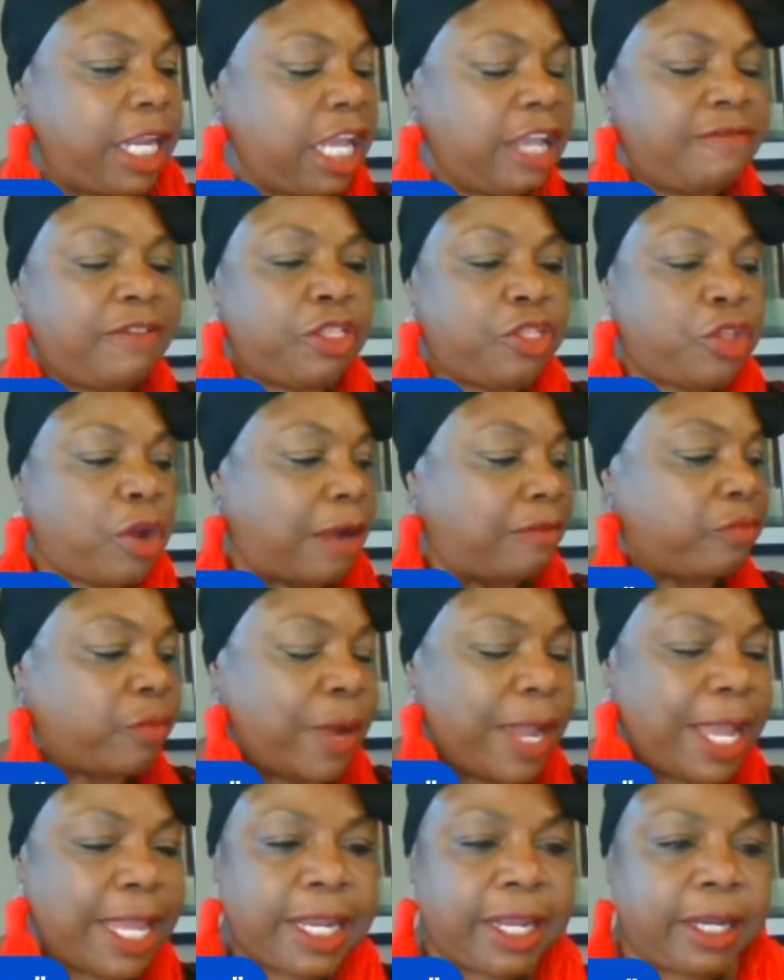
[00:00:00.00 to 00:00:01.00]
even though I've
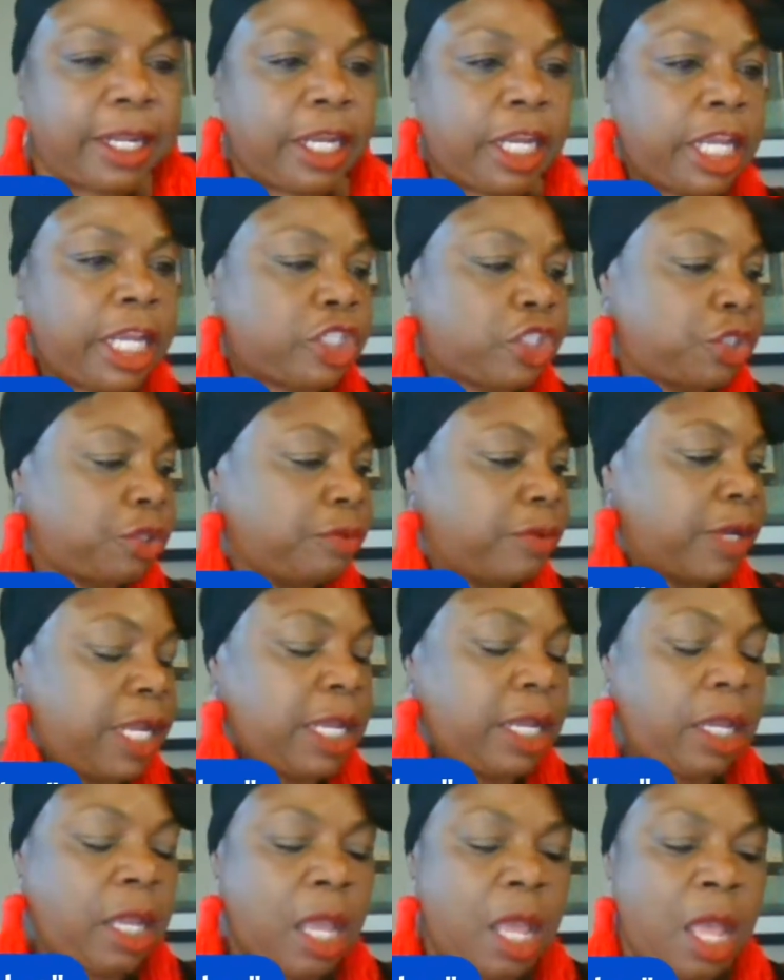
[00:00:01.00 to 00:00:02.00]
read it in
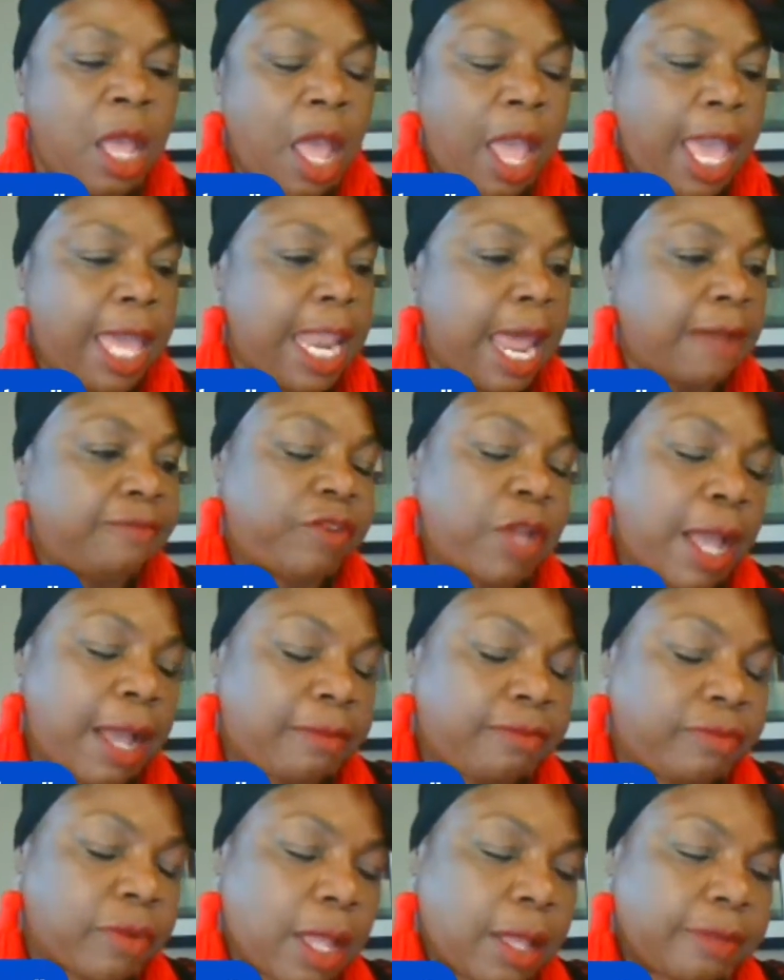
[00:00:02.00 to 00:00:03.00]
history and I've,
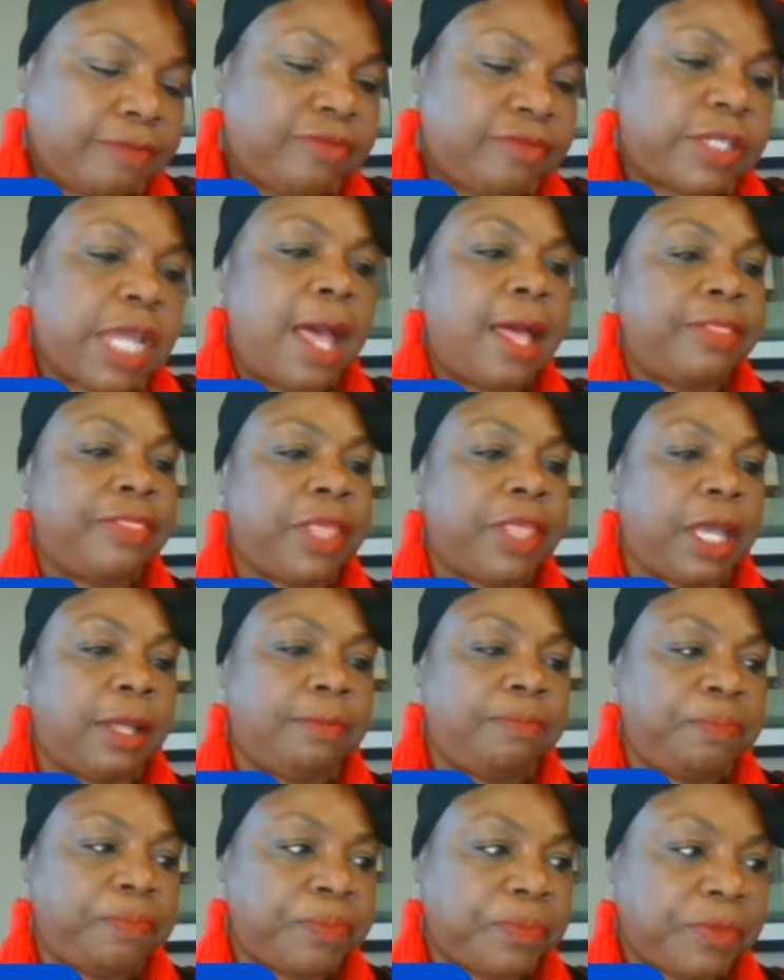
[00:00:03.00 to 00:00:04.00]
I've, I've done the,